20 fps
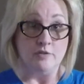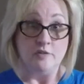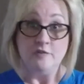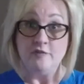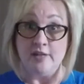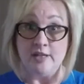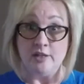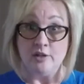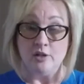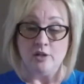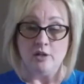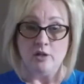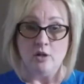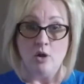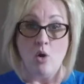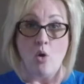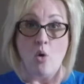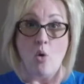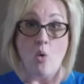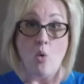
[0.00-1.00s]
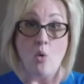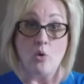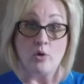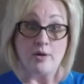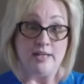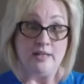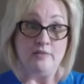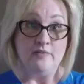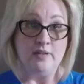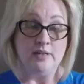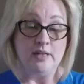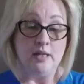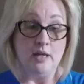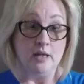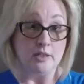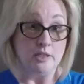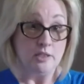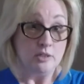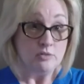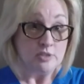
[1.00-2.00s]
finger or even a
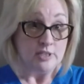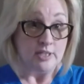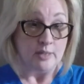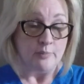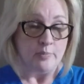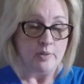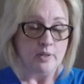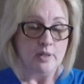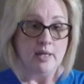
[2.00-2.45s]
Q-tip